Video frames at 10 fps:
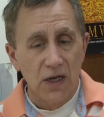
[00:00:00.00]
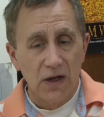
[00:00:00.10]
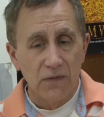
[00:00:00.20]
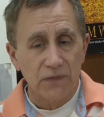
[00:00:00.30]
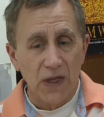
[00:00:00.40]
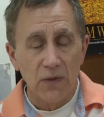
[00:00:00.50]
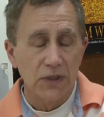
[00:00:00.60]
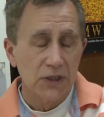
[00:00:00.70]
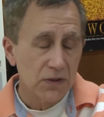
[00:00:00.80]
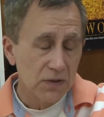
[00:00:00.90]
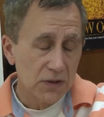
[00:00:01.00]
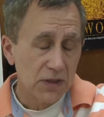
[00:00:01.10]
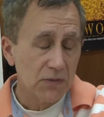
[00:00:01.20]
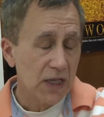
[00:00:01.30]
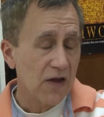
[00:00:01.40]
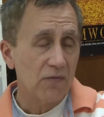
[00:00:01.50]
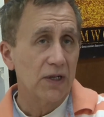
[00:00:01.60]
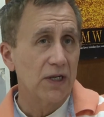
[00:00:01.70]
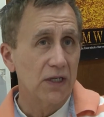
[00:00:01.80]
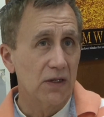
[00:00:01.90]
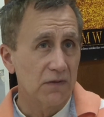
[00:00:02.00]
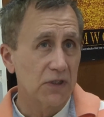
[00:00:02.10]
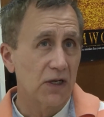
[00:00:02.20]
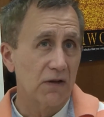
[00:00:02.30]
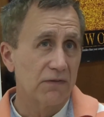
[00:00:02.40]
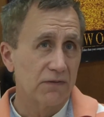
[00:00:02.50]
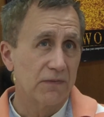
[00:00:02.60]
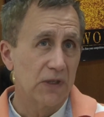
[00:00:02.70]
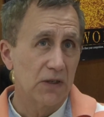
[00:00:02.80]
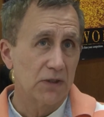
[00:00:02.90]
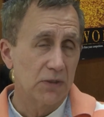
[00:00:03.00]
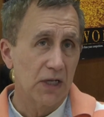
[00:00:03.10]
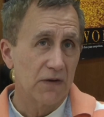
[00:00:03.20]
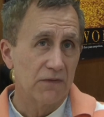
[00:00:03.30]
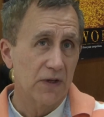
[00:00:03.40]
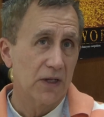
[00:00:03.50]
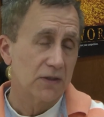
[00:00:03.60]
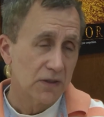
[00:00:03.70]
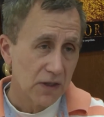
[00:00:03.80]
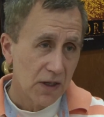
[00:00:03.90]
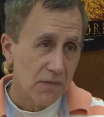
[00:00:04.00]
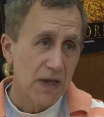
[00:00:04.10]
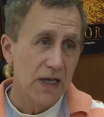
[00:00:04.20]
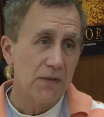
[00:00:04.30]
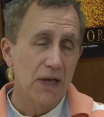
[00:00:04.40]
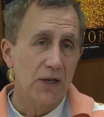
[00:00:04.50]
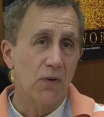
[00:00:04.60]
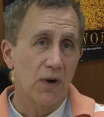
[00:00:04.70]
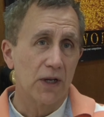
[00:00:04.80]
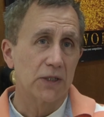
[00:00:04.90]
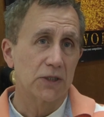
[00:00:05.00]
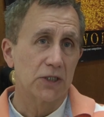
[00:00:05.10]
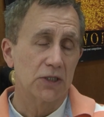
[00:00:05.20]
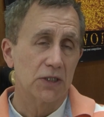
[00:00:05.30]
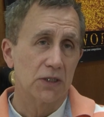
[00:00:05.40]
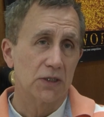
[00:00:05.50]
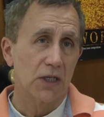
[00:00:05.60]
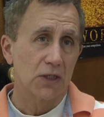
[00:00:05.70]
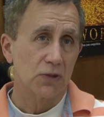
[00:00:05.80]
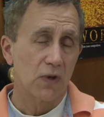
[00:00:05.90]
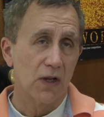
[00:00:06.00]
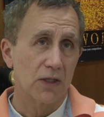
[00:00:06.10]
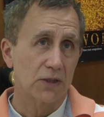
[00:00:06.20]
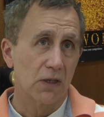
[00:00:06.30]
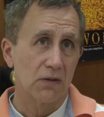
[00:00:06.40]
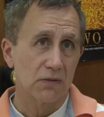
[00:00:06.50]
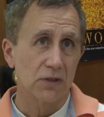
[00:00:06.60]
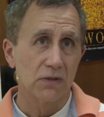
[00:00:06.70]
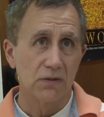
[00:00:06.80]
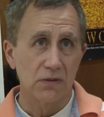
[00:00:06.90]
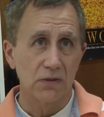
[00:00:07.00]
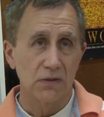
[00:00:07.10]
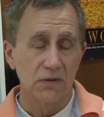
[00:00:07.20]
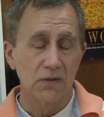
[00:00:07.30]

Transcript: And we still seem to have plenty of stuff, to benefit many, many organizations as well as our own students.